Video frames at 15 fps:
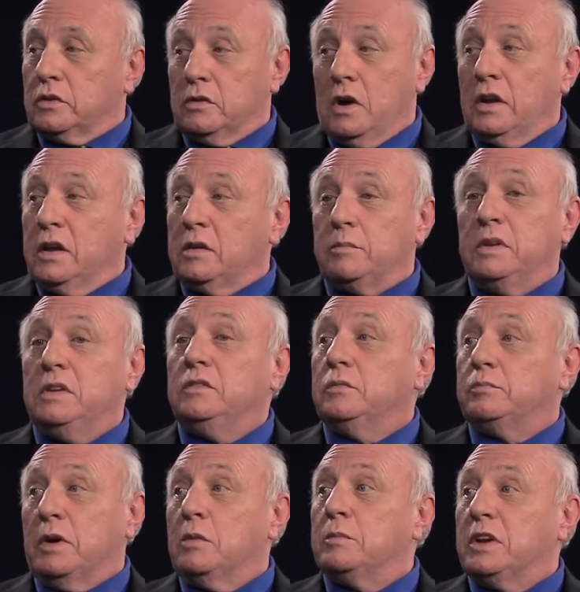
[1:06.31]
Chronic means
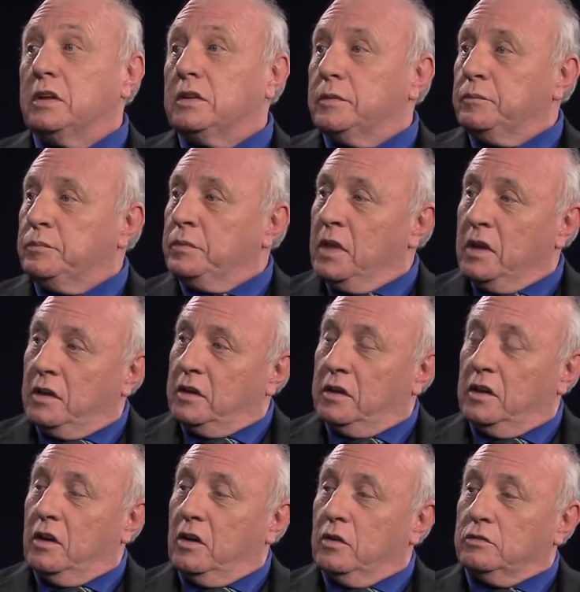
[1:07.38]
permanent,
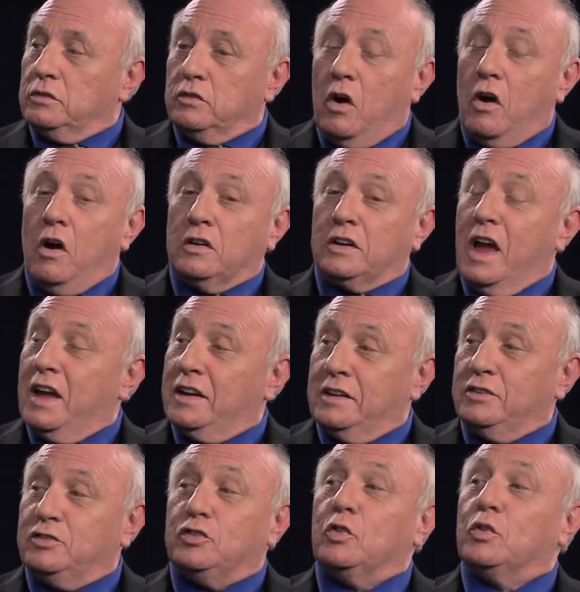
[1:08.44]
you know, long and
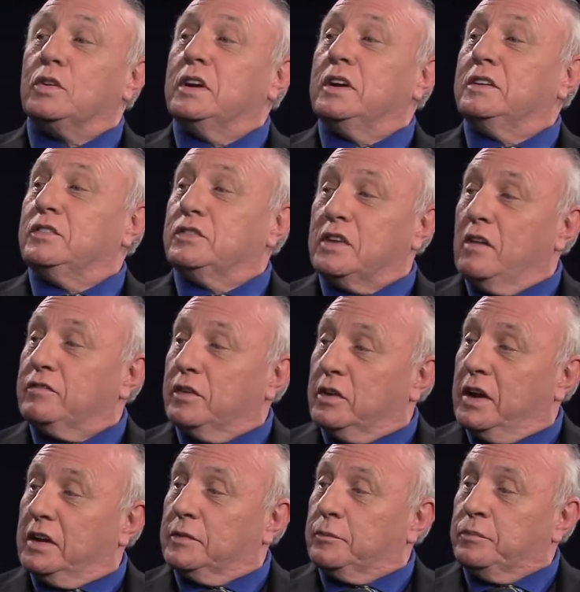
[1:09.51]
enduring
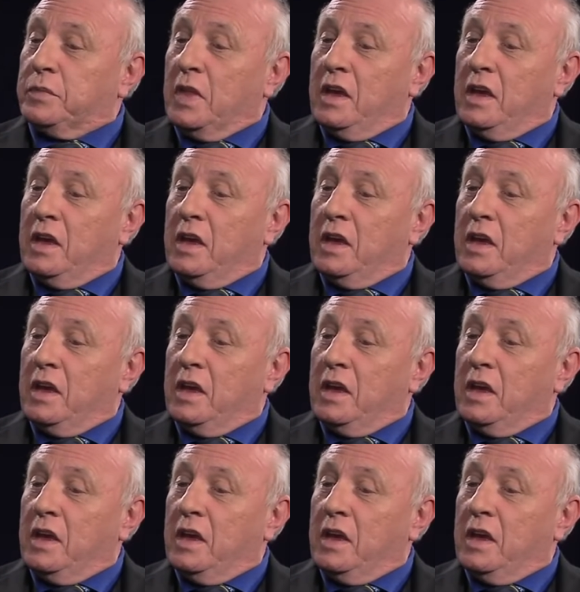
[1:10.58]
suffering.